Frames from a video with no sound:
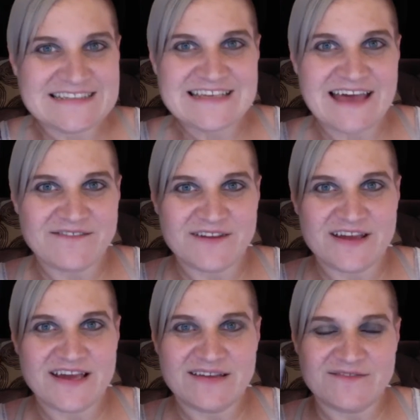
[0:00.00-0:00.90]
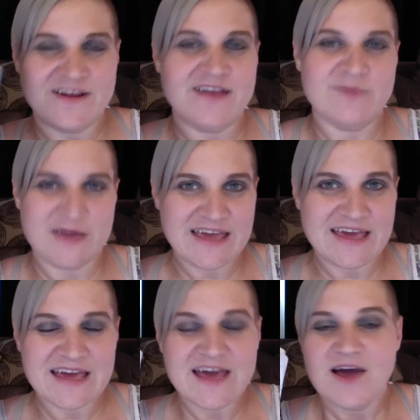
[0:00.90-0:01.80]
every freaking
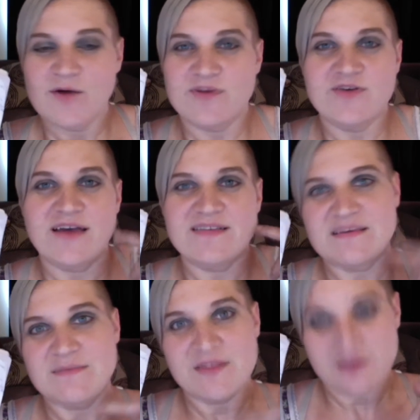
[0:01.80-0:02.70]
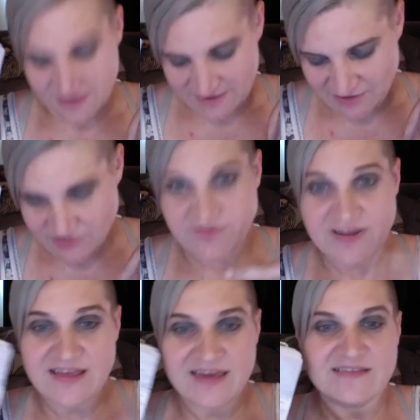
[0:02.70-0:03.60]
week. When you guys see me looking down and
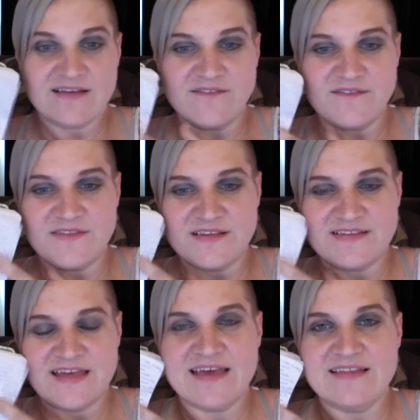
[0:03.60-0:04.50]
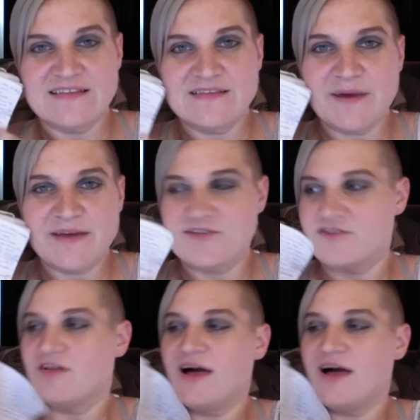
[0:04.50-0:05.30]
reading, it's off of this thing. This is my journal.